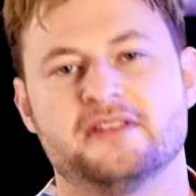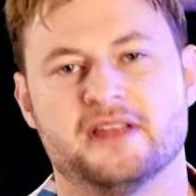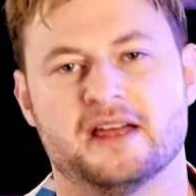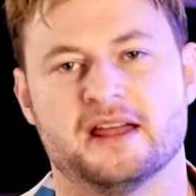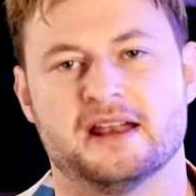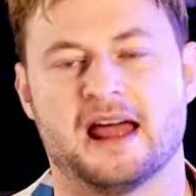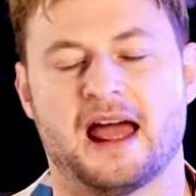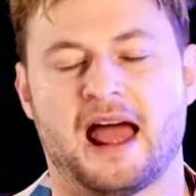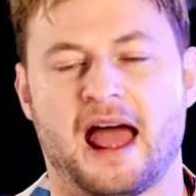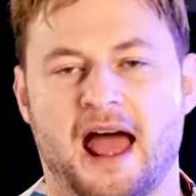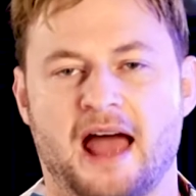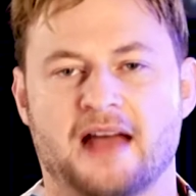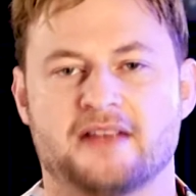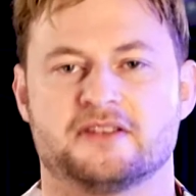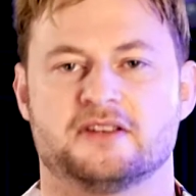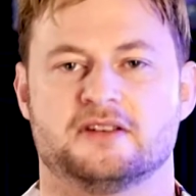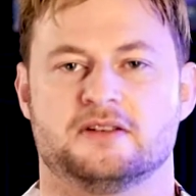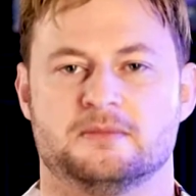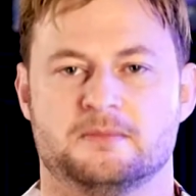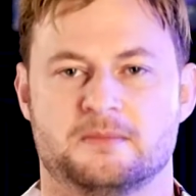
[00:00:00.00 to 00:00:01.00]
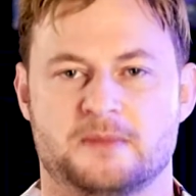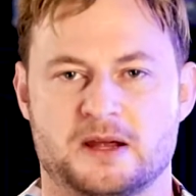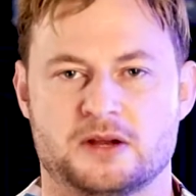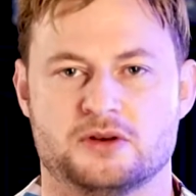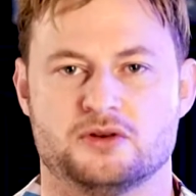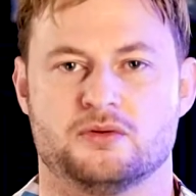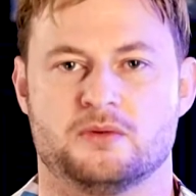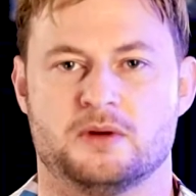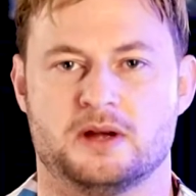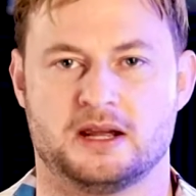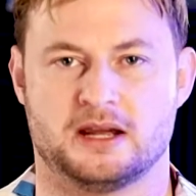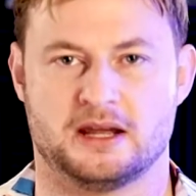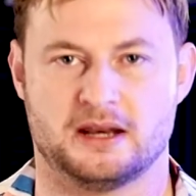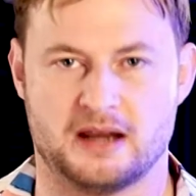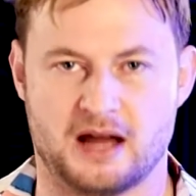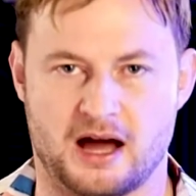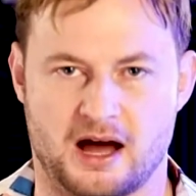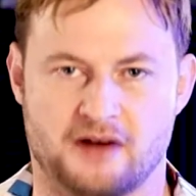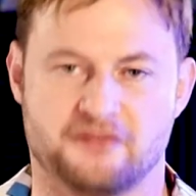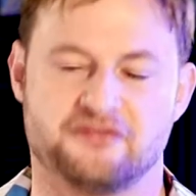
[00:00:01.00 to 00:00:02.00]
then hasn't been doing
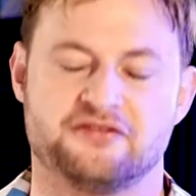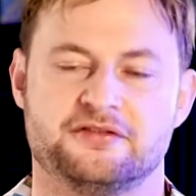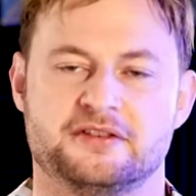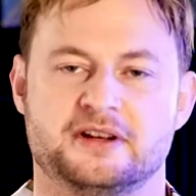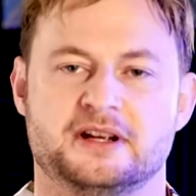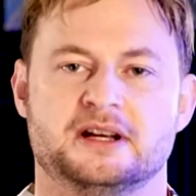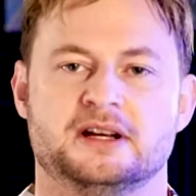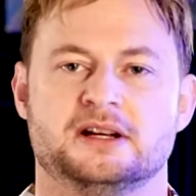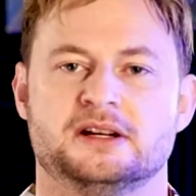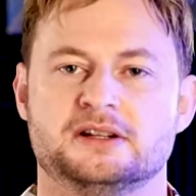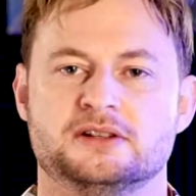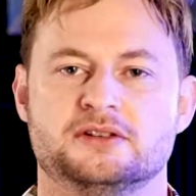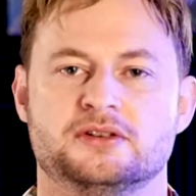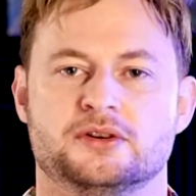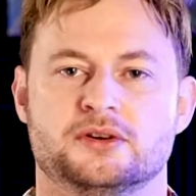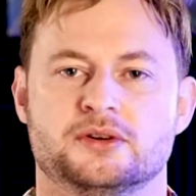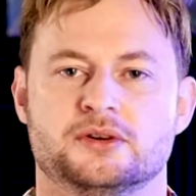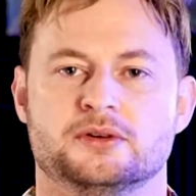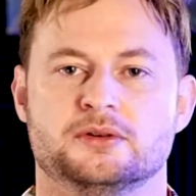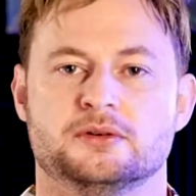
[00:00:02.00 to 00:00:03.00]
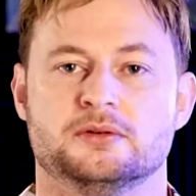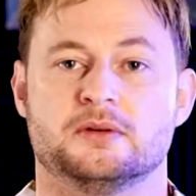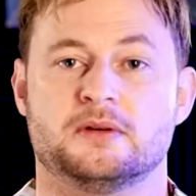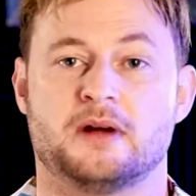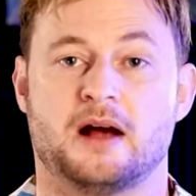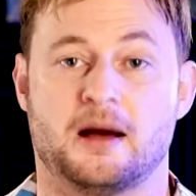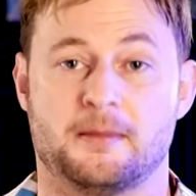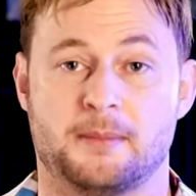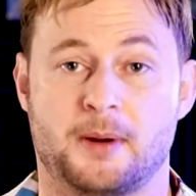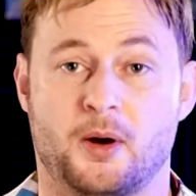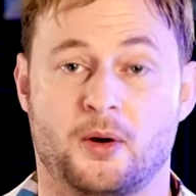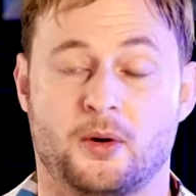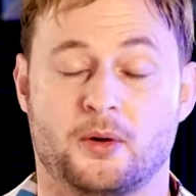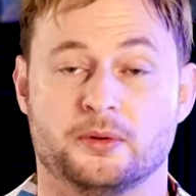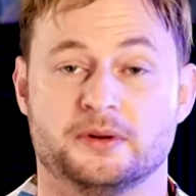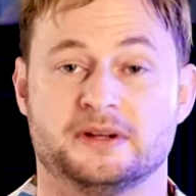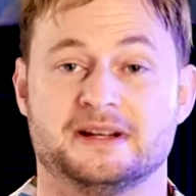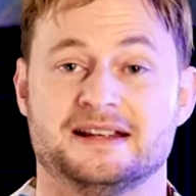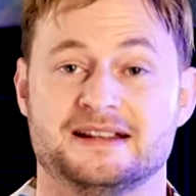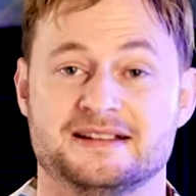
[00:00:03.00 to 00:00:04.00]
enough to
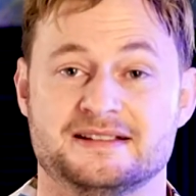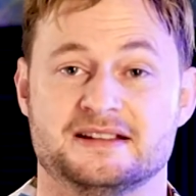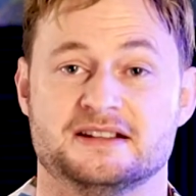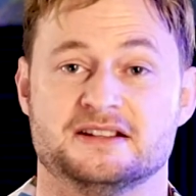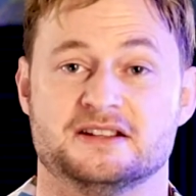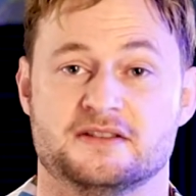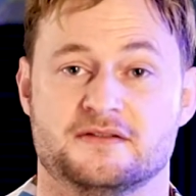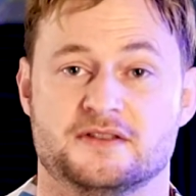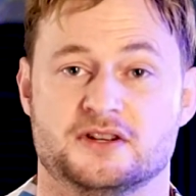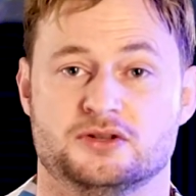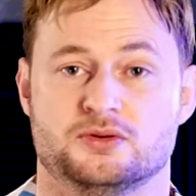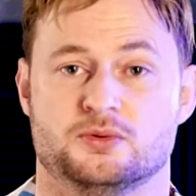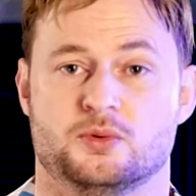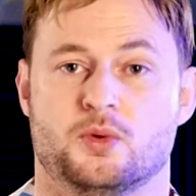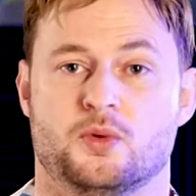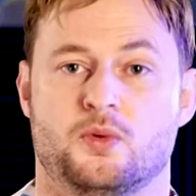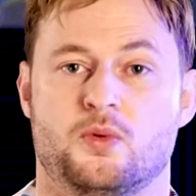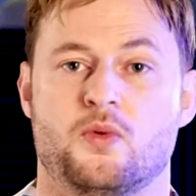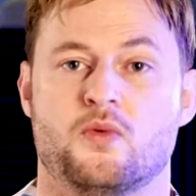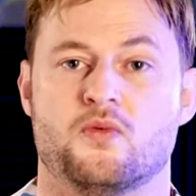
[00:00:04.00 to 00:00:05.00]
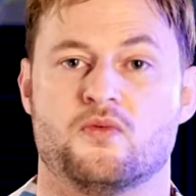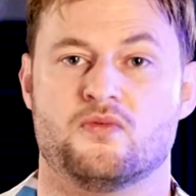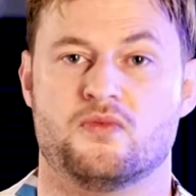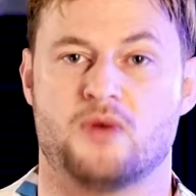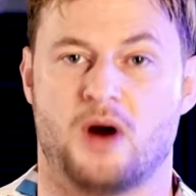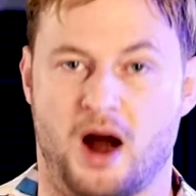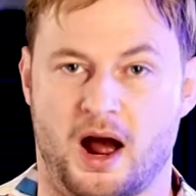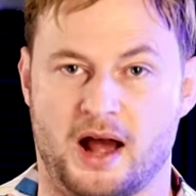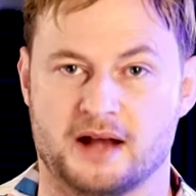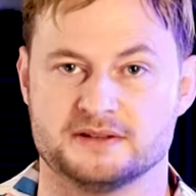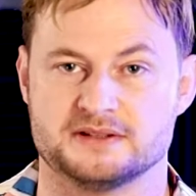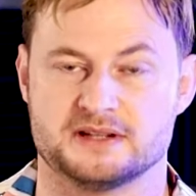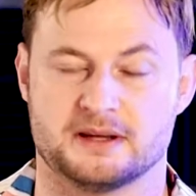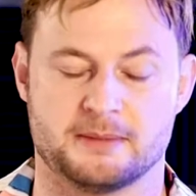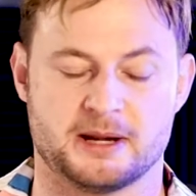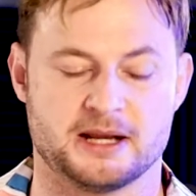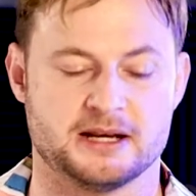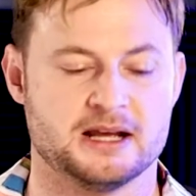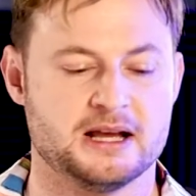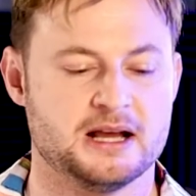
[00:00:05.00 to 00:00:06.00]
uphold his individual rights. I
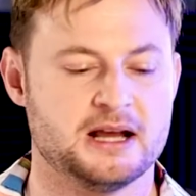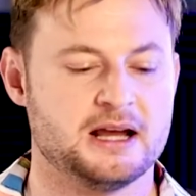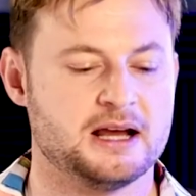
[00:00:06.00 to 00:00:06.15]
mean,